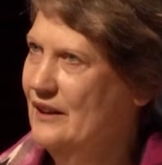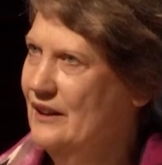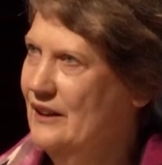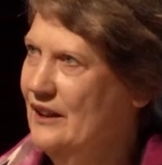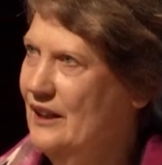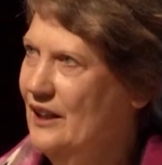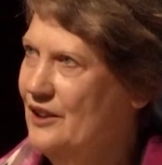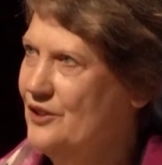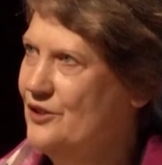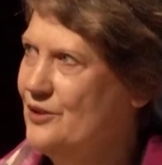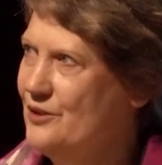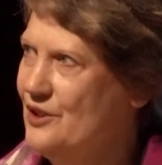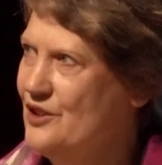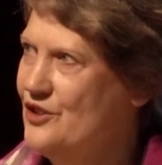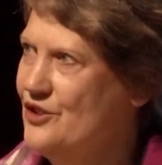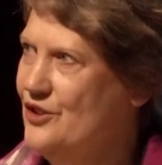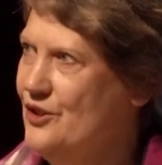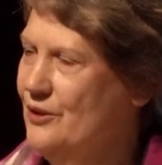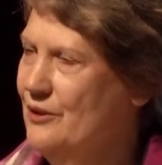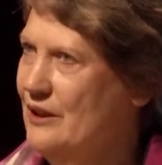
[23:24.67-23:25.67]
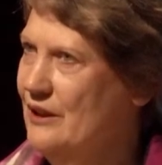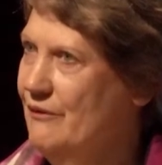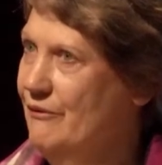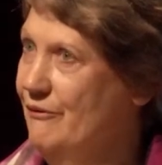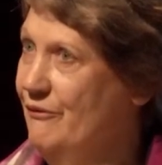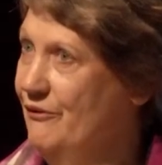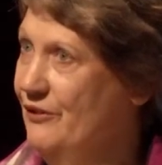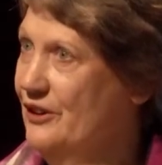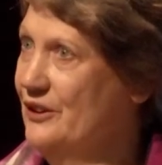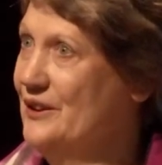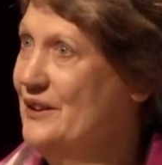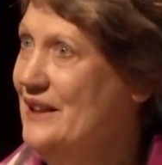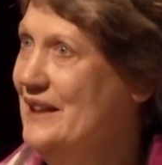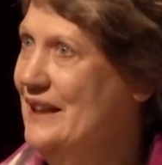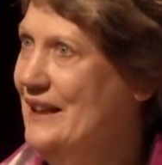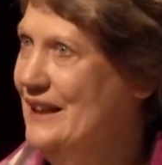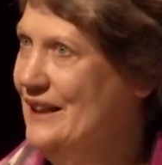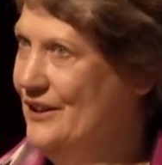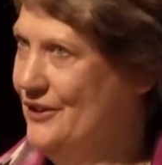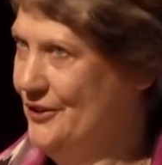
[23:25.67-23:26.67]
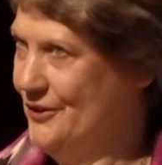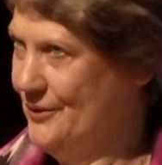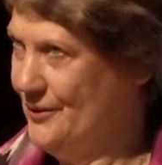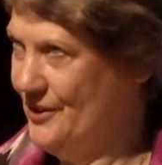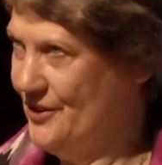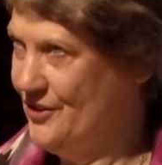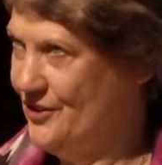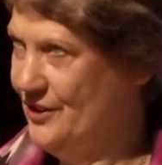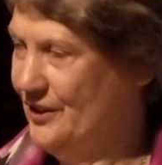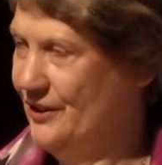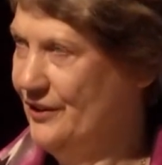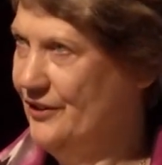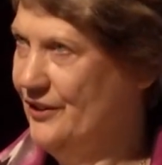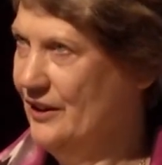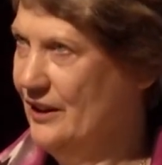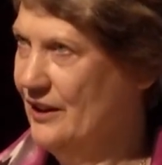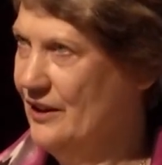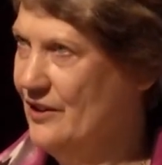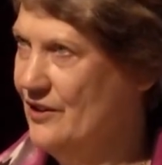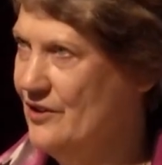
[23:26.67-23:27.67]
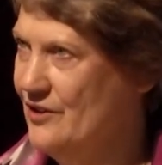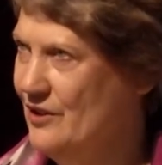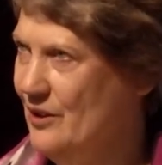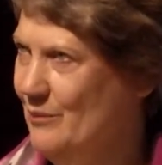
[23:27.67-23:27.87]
countries doing very interesting things.